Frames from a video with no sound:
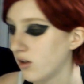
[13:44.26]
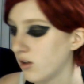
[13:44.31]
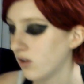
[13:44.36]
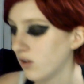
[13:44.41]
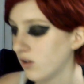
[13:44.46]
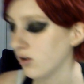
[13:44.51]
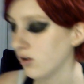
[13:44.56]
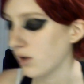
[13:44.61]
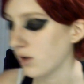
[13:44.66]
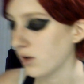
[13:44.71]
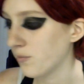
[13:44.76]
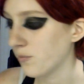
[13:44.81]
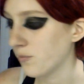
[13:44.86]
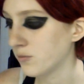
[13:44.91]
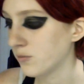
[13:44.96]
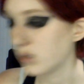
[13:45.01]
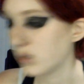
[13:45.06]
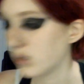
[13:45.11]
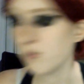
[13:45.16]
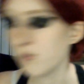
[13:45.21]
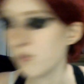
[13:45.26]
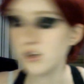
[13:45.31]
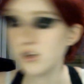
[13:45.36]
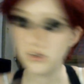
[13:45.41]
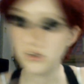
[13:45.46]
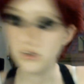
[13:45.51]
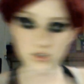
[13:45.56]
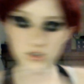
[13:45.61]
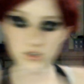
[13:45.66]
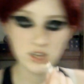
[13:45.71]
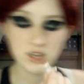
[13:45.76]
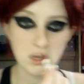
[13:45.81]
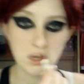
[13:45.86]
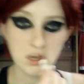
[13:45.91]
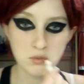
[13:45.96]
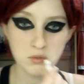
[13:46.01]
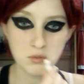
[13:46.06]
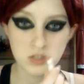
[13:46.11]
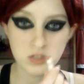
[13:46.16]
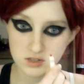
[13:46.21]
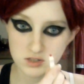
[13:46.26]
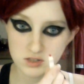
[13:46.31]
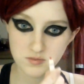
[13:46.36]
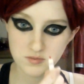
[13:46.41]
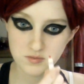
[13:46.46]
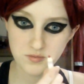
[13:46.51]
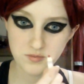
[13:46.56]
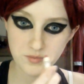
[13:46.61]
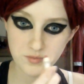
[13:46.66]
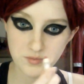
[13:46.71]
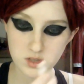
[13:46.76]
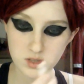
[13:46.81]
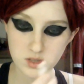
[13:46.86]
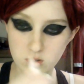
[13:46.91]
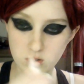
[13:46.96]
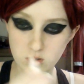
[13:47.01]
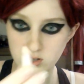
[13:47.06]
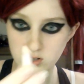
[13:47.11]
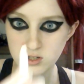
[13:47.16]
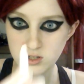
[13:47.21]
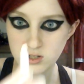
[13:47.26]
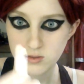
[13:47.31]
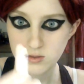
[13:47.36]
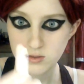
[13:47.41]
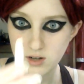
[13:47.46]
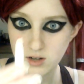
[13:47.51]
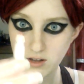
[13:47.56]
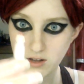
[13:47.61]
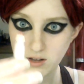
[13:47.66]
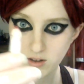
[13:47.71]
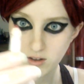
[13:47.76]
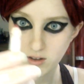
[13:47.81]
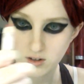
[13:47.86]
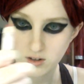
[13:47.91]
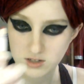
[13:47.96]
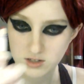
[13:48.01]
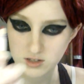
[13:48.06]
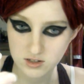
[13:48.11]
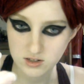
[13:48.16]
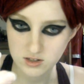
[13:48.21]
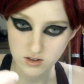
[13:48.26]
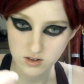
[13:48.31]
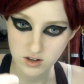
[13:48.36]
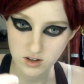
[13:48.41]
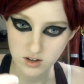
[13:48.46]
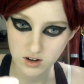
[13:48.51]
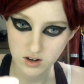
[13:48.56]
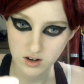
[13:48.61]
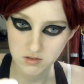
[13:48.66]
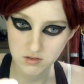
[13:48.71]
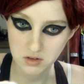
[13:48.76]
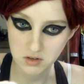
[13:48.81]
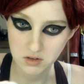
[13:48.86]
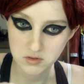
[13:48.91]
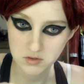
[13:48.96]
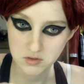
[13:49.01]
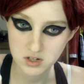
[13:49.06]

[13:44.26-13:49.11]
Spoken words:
Okay, so I'm gonna attempt. So this is red eyeliner. This is all that I have left.